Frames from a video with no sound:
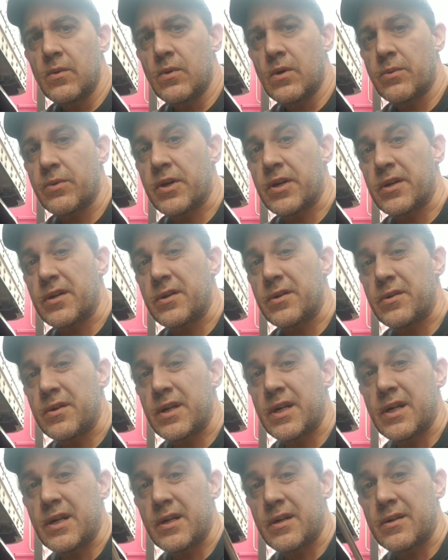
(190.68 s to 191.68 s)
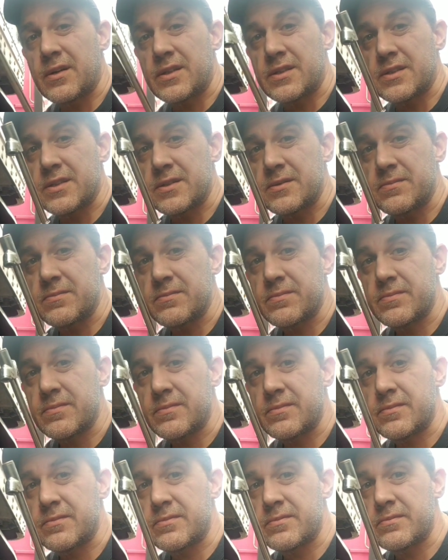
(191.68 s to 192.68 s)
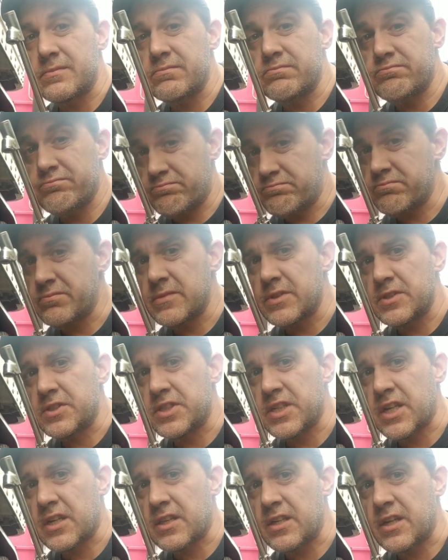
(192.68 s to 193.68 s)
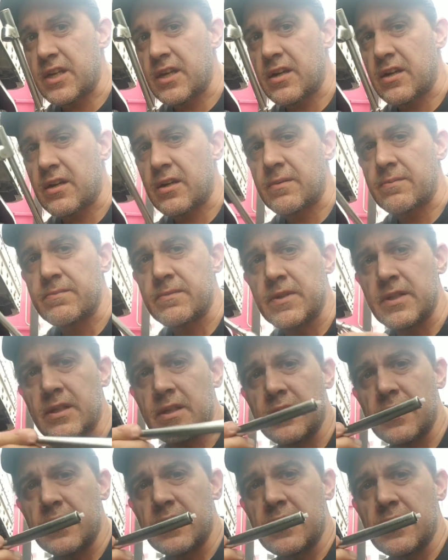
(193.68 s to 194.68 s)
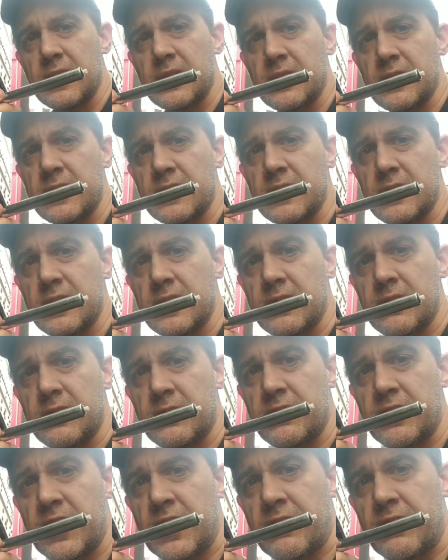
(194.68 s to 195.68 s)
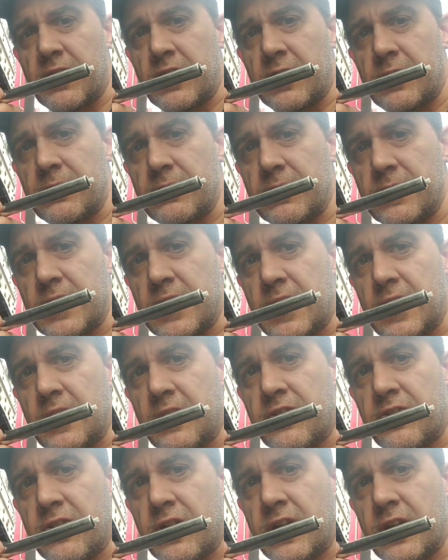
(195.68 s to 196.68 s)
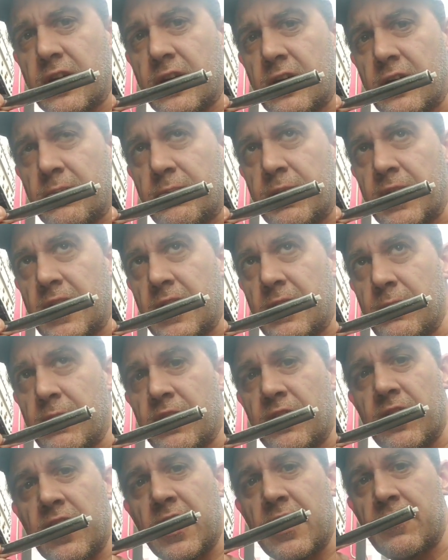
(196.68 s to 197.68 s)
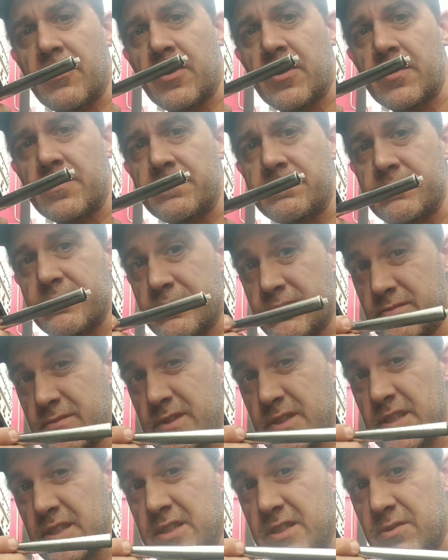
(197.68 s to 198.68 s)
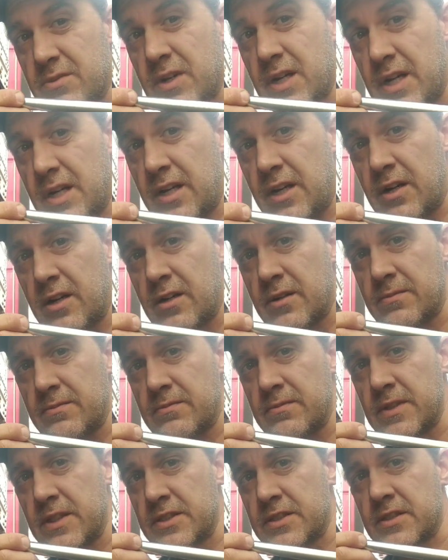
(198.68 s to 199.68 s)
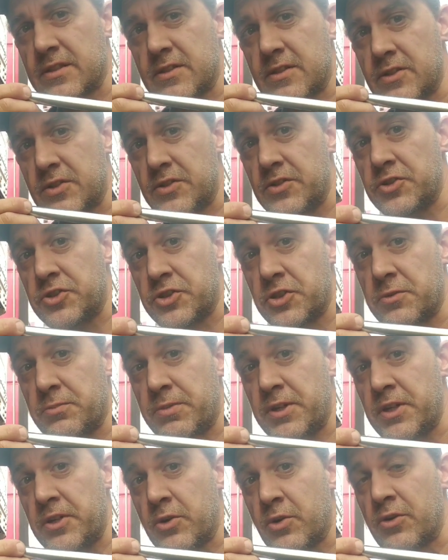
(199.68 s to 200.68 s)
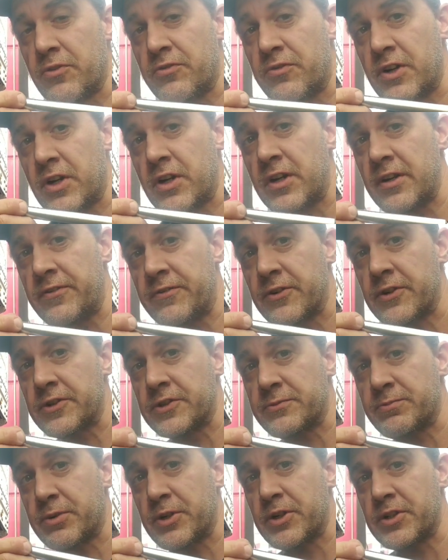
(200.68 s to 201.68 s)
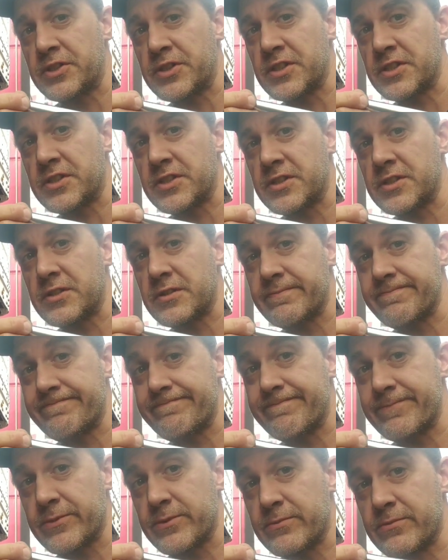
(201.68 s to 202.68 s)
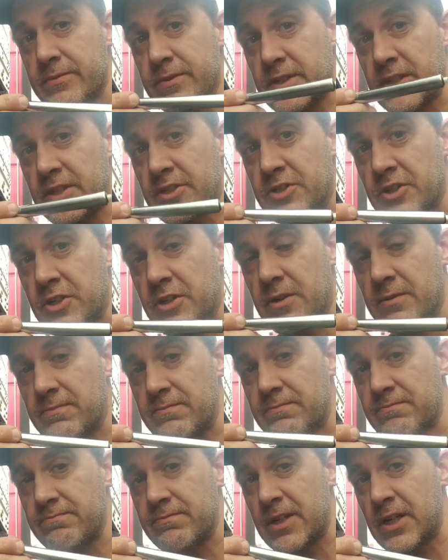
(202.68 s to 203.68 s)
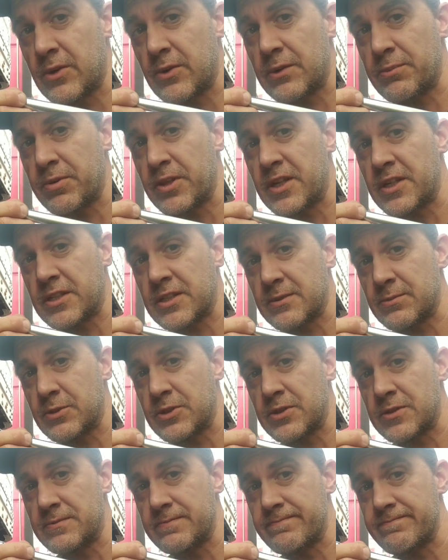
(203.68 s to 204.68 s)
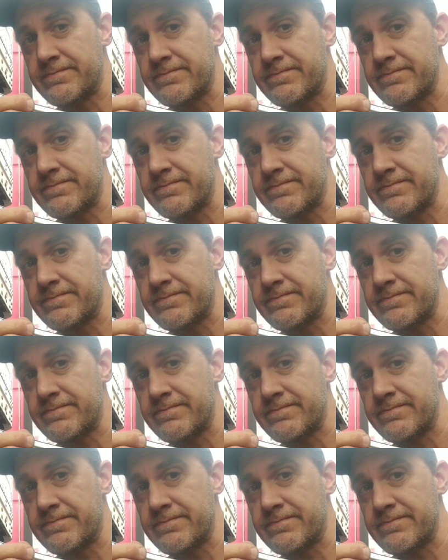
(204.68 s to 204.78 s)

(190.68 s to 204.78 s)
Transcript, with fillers: What we're gonna do now is check the air. If you ever get a truck or become a driver, this right here is should be your very first purchase. These are irreplaceable.